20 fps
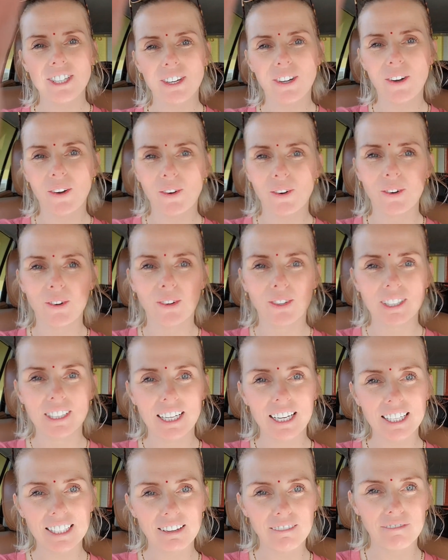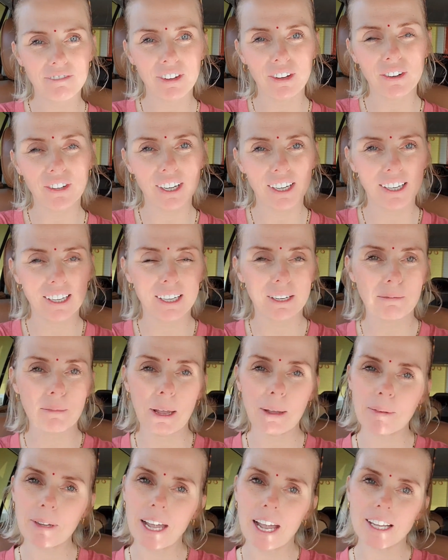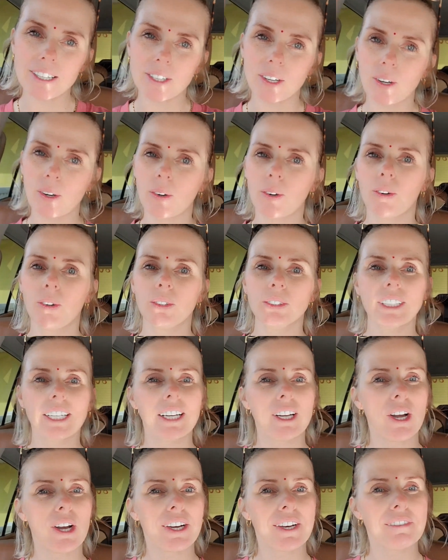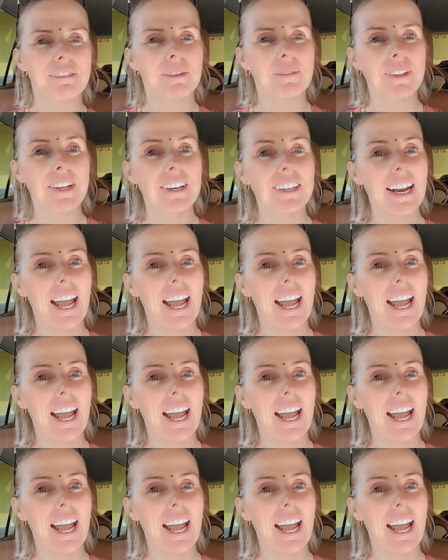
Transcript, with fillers: a cold. He doesn't feel good. Baby has a cold. They caught it from their